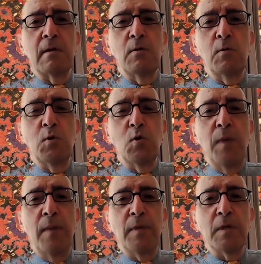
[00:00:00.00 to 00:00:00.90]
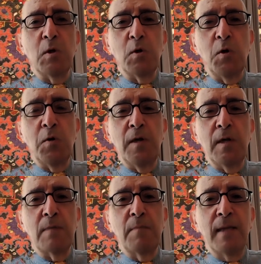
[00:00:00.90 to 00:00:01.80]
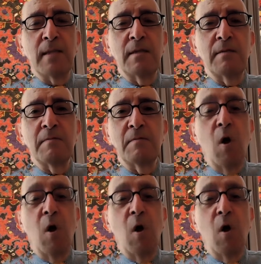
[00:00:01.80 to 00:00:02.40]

YouTube episode on this matter,